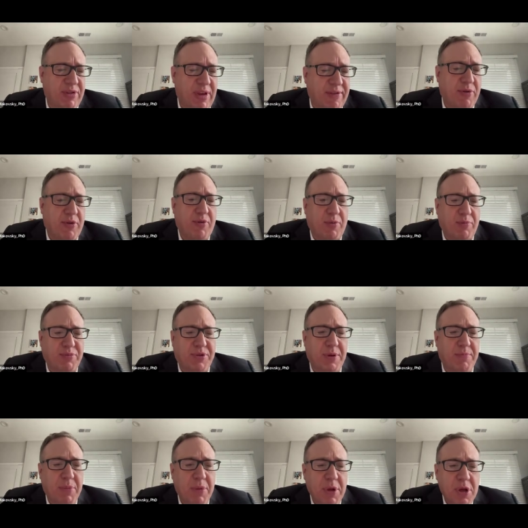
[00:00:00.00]
several of them
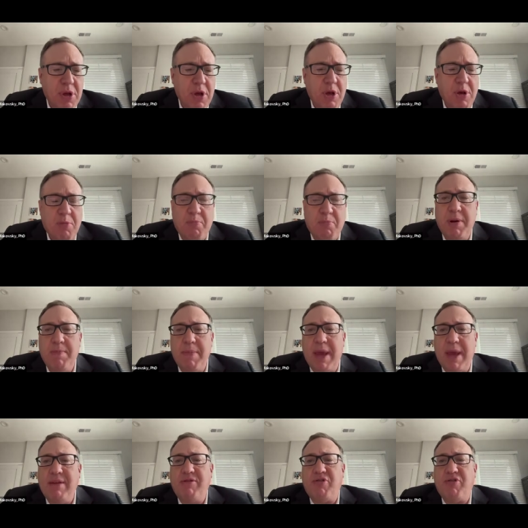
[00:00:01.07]
seemed pretty
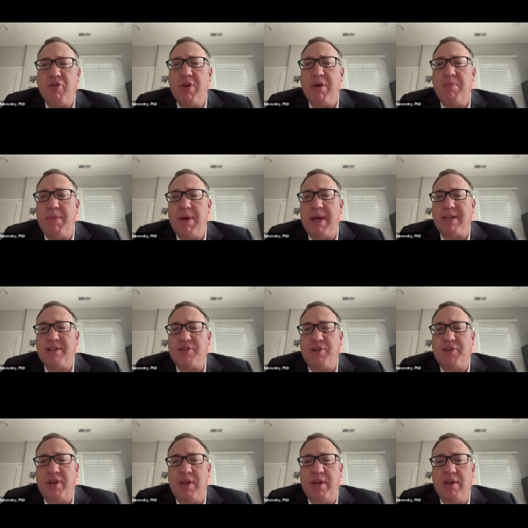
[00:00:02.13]
mainstream,
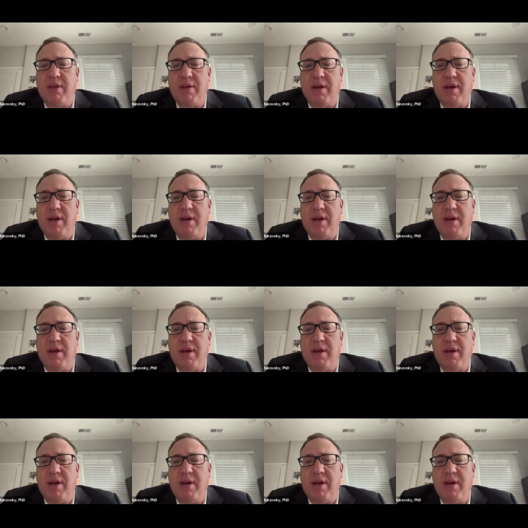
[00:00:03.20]
actually,